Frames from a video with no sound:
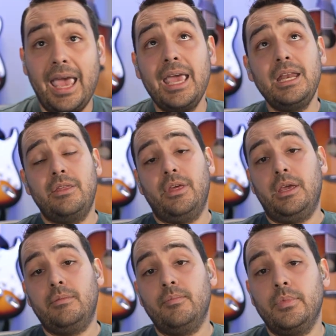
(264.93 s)

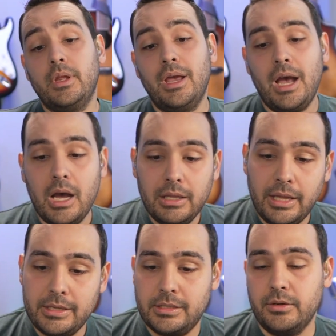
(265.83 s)
anything,
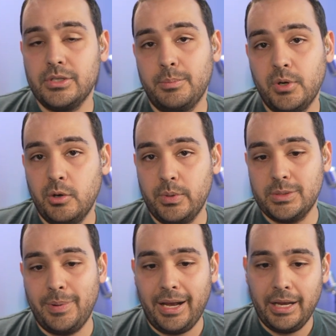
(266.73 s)
unless there is a purpose
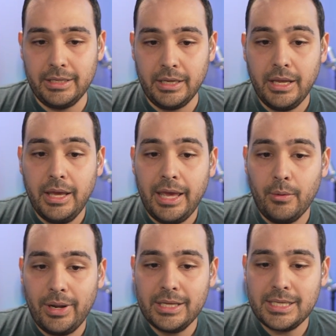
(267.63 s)
behind it.
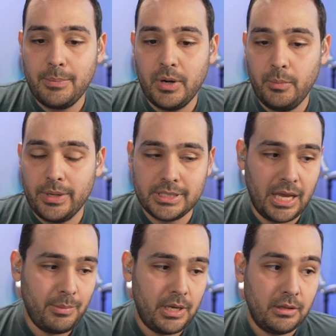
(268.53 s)
And when I say purpose,
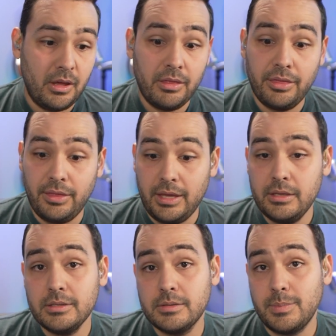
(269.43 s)
I mean
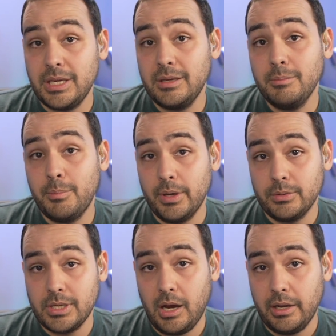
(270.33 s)
things being
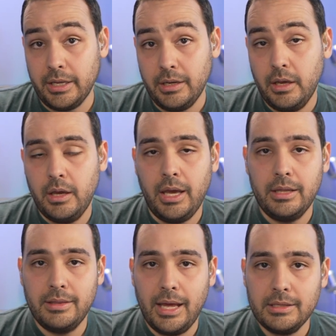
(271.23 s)
built on it.
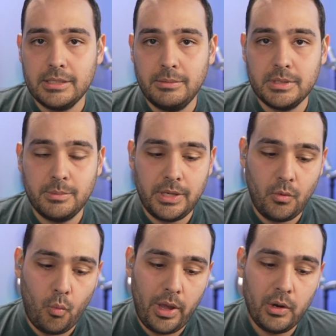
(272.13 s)
And that seems to be
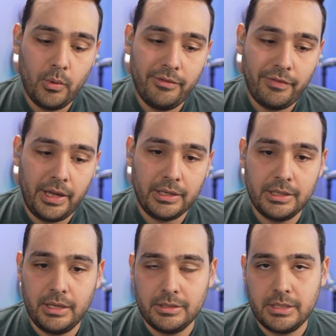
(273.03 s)
where we find
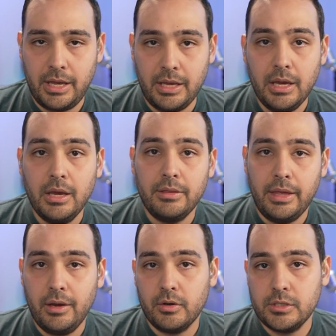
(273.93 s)
Kadena today.
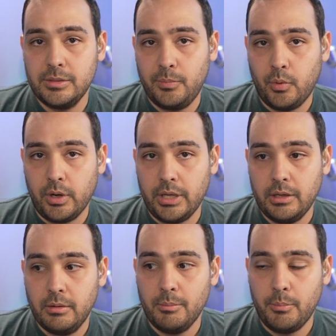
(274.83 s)
They are
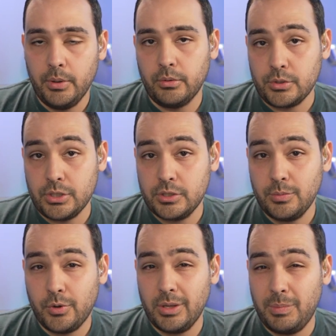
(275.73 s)
supporting builders. They're
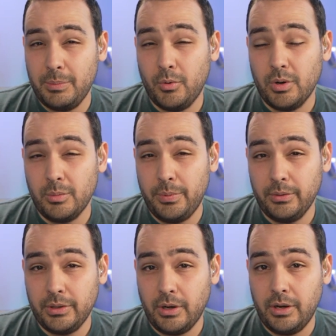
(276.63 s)
supporting people who are
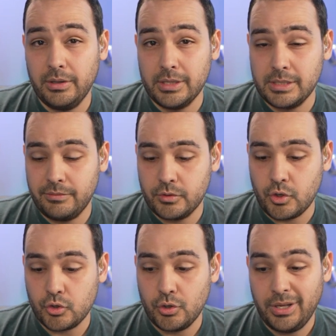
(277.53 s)
building on this
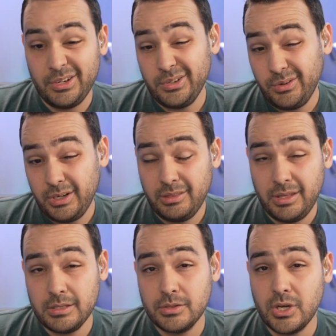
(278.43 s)
infrastructure, and they're doing a
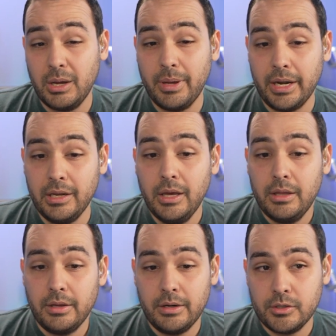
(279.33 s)
decent job at it.
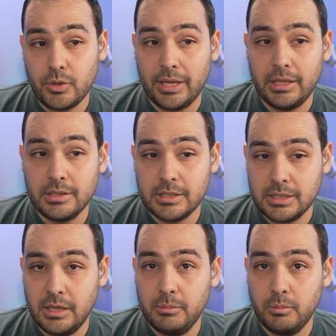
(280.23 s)
They're attracting
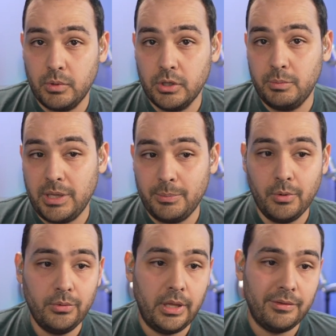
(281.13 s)
some good
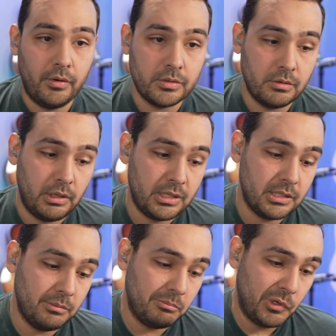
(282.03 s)
people. They've also let
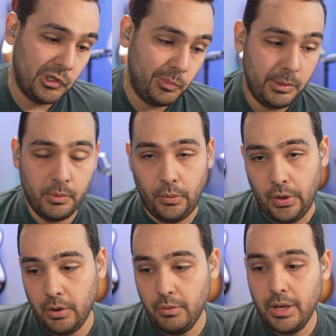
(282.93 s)
some good people
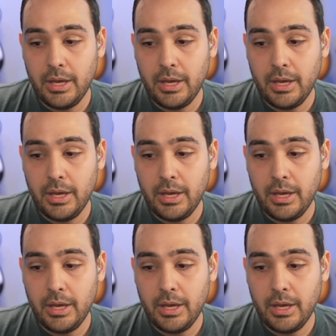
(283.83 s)
go.